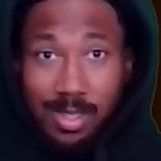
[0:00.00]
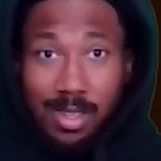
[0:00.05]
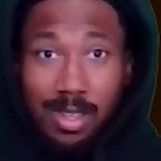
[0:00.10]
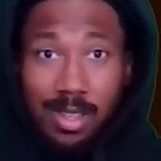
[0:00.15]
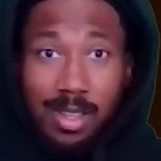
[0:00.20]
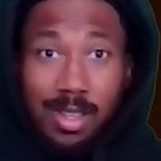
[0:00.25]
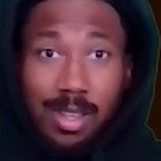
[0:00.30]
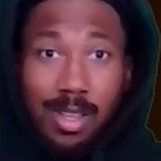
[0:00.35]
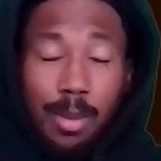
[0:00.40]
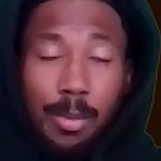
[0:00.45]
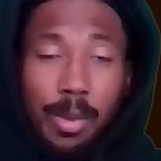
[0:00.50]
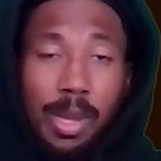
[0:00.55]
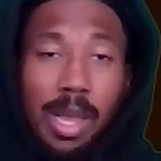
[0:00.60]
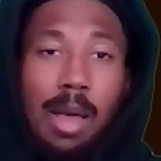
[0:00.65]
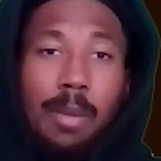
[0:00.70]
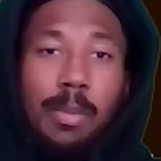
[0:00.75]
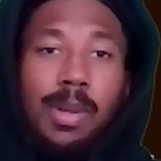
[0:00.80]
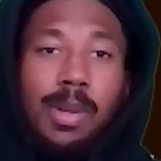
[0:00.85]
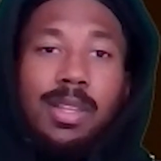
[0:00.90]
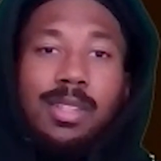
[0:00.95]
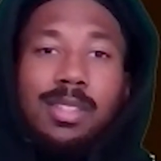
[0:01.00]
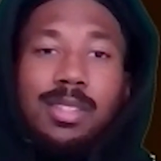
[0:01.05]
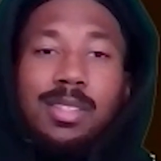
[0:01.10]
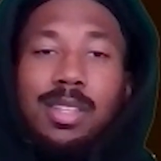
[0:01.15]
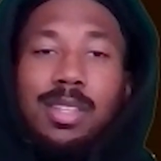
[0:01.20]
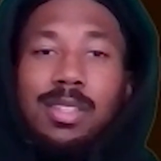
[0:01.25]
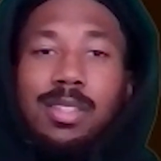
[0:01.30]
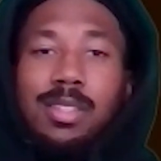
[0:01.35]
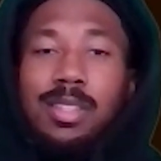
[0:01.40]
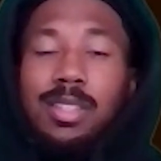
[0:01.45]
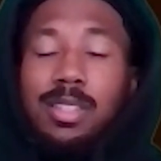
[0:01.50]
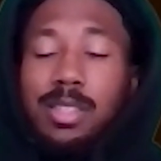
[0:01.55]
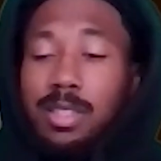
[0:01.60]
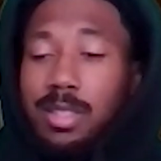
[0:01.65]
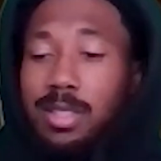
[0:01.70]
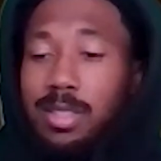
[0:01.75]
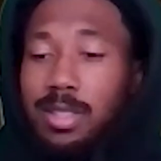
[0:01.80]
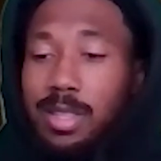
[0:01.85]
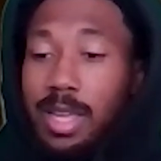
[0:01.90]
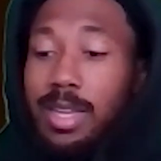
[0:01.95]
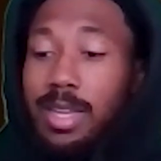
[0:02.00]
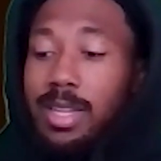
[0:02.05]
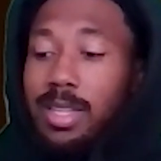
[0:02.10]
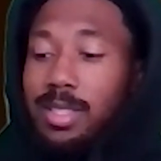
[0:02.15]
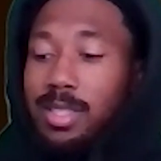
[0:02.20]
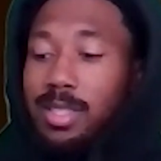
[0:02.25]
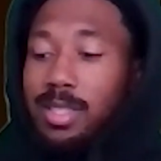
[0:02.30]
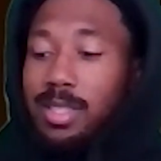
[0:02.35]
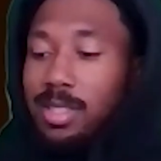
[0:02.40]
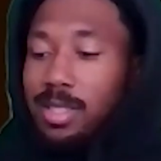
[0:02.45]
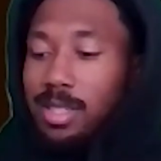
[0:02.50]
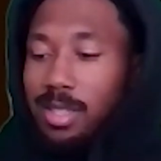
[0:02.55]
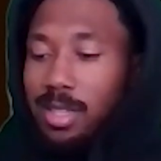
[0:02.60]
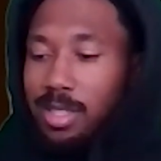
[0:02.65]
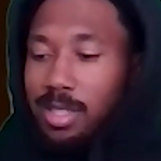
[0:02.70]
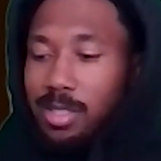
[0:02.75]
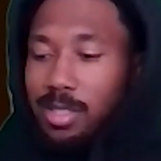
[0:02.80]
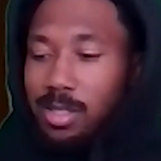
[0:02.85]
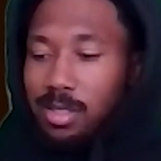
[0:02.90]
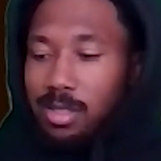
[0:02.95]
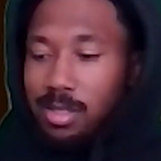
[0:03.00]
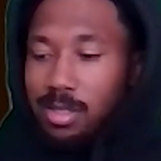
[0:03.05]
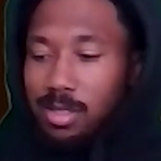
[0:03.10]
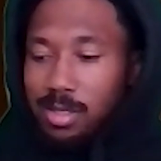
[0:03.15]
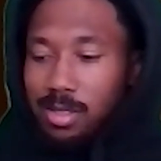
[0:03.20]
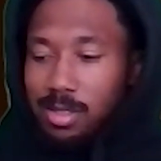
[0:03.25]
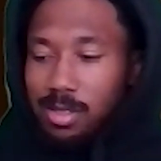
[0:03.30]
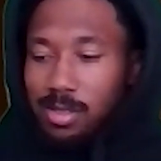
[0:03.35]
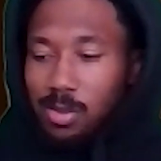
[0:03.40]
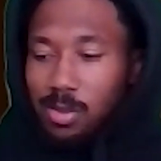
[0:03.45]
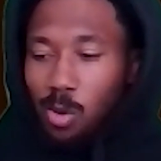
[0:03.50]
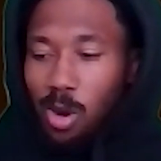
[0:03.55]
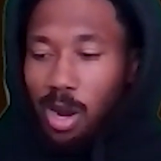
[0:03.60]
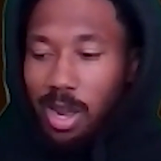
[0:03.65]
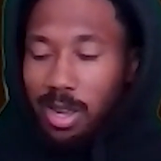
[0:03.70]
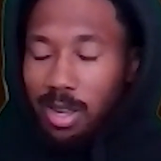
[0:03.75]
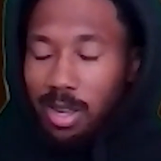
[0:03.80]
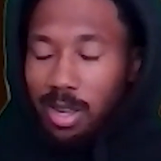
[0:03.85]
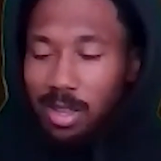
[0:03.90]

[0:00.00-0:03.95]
I believe the decision isn't right.